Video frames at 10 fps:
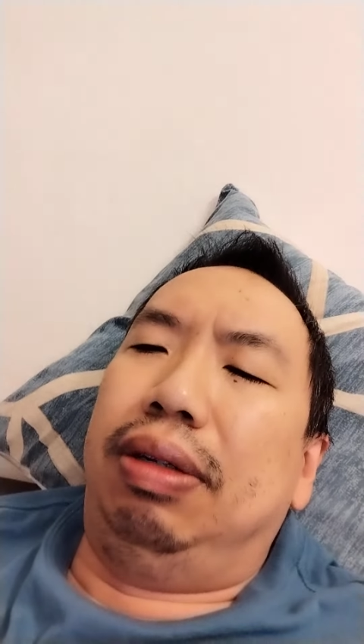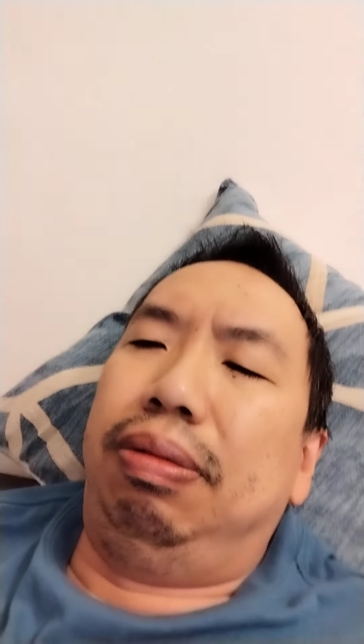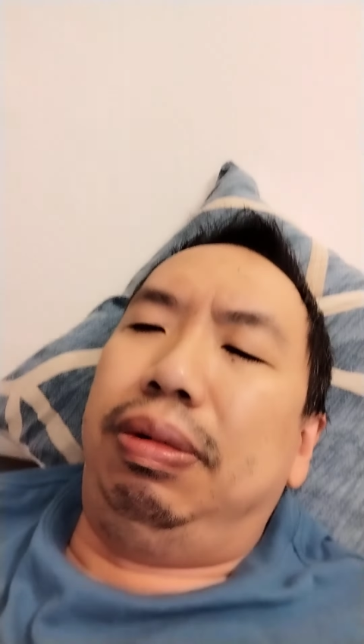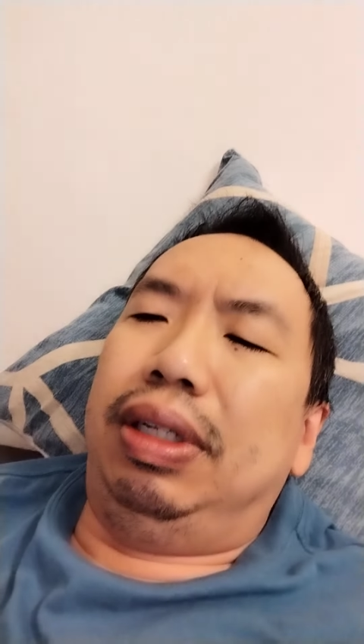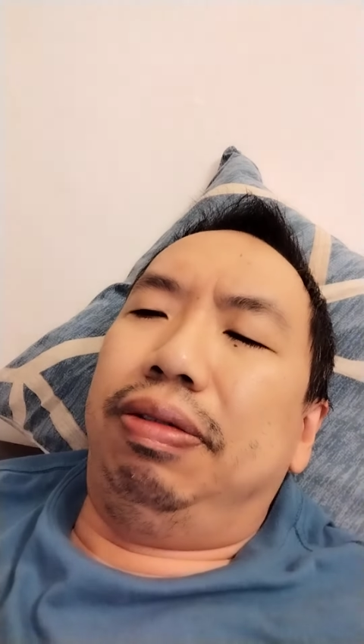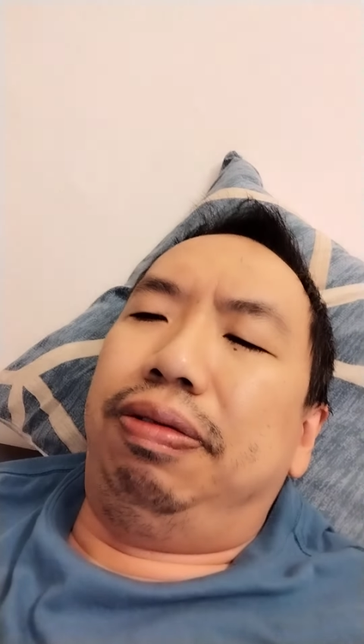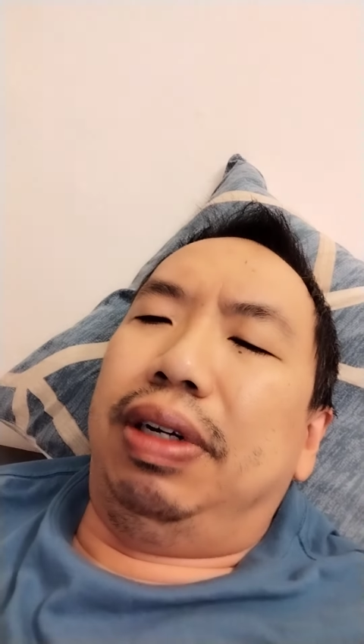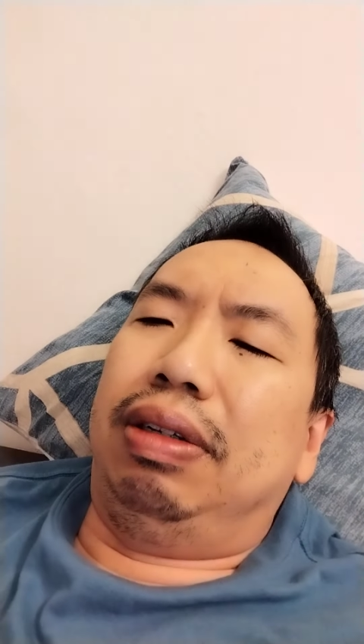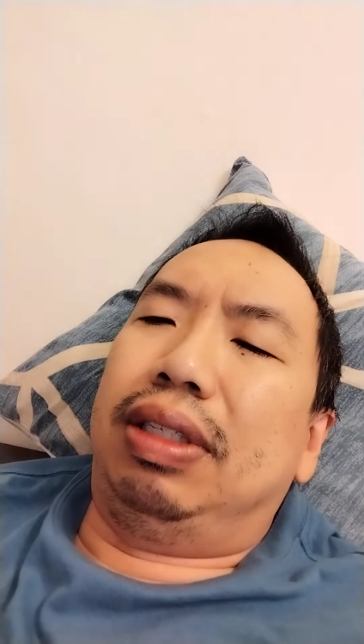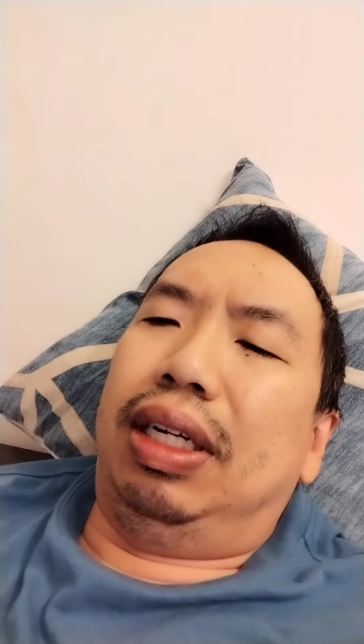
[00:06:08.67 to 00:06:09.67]
with
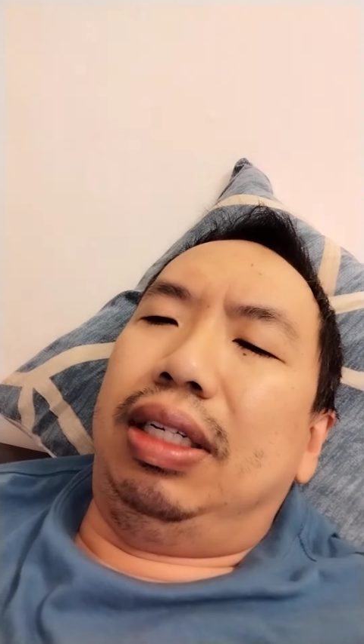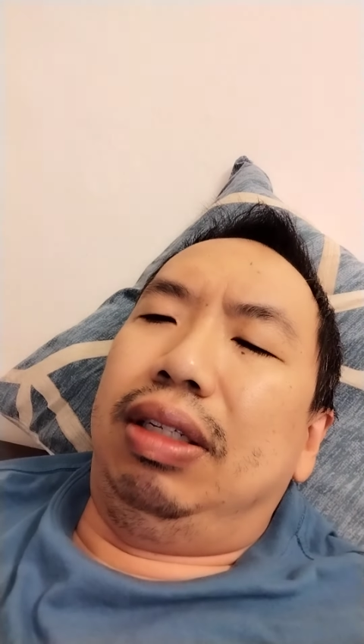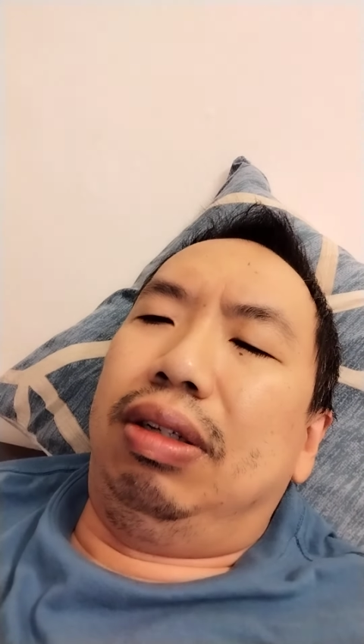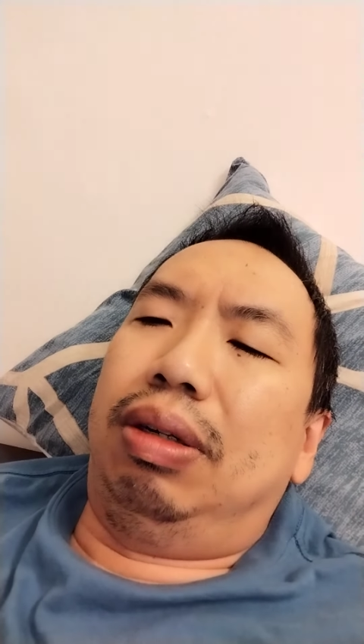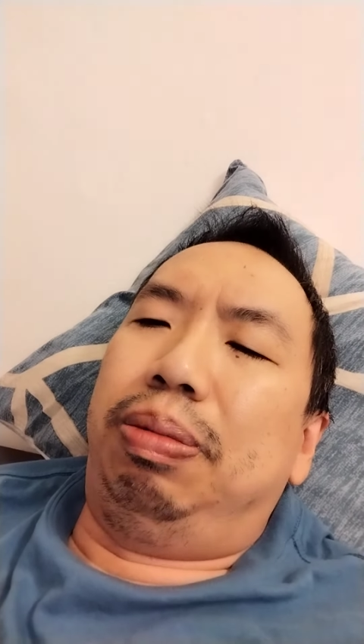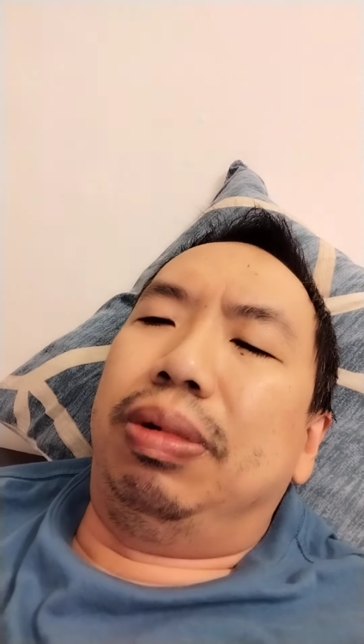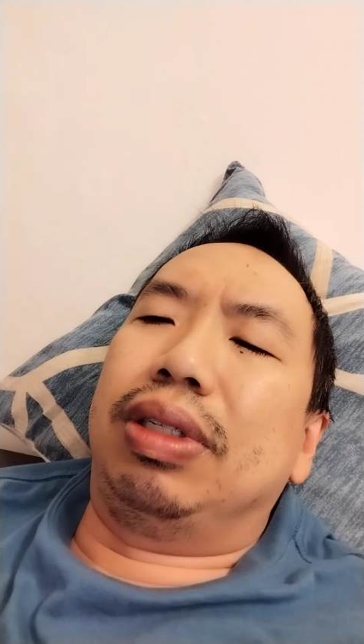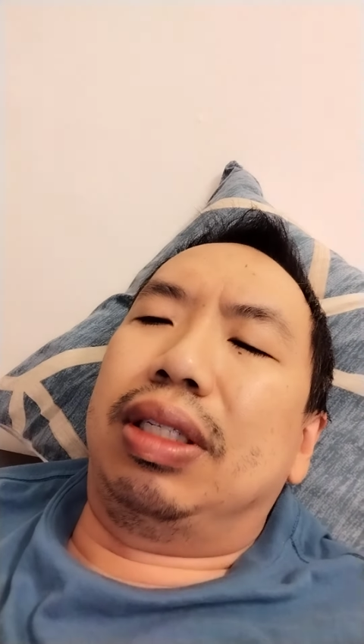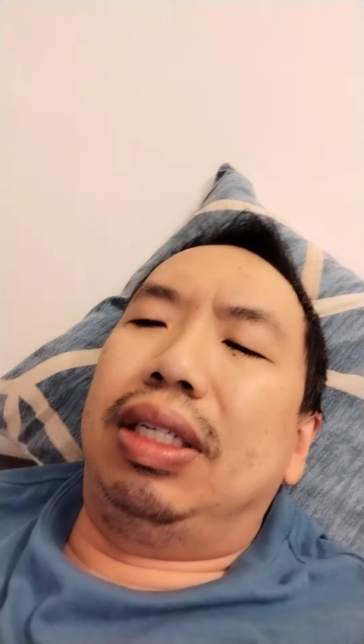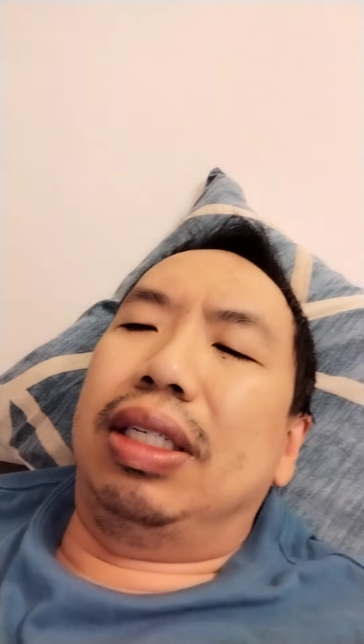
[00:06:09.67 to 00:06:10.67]
5-sided
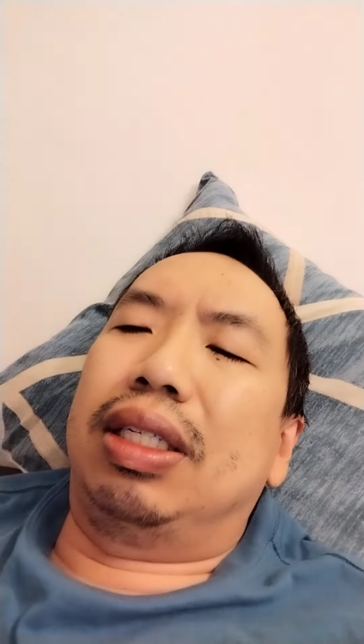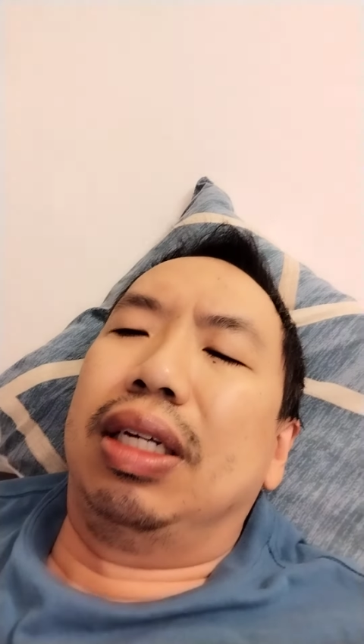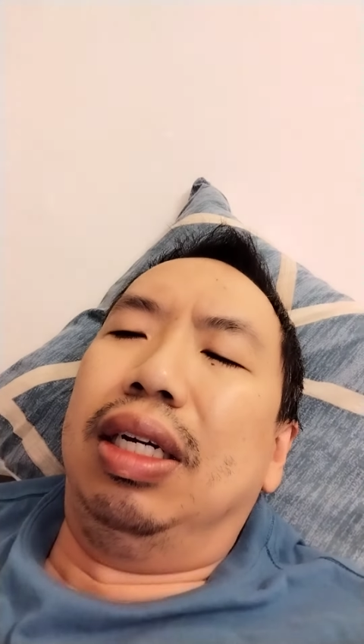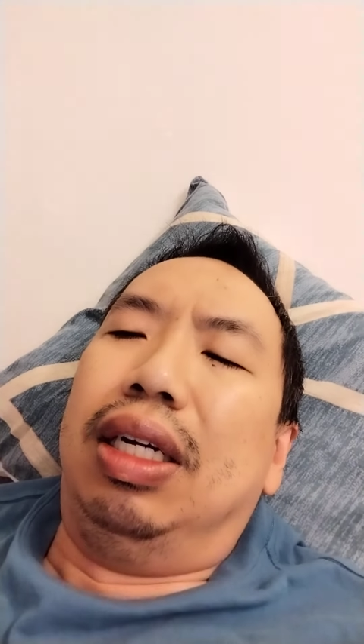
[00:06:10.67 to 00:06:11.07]
doorposts. These